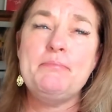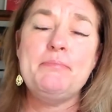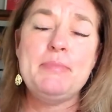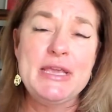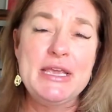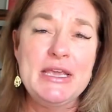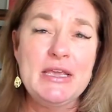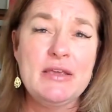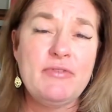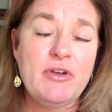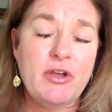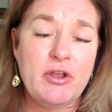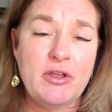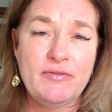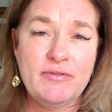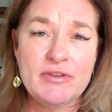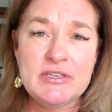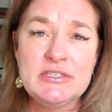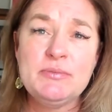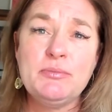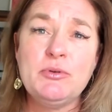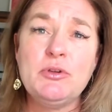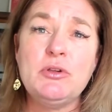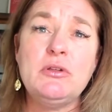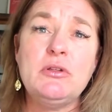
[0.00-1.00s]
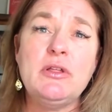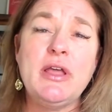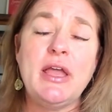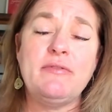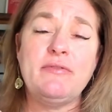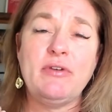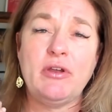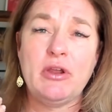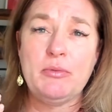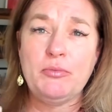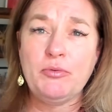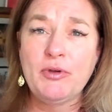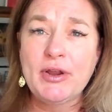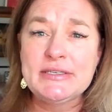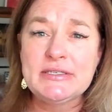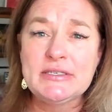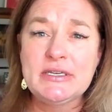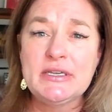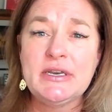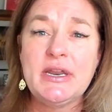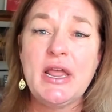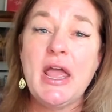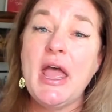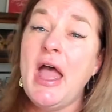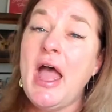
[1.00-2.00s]
be very visible and very
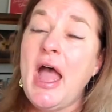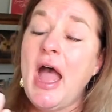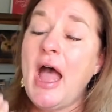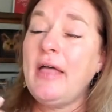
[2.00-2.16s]
present.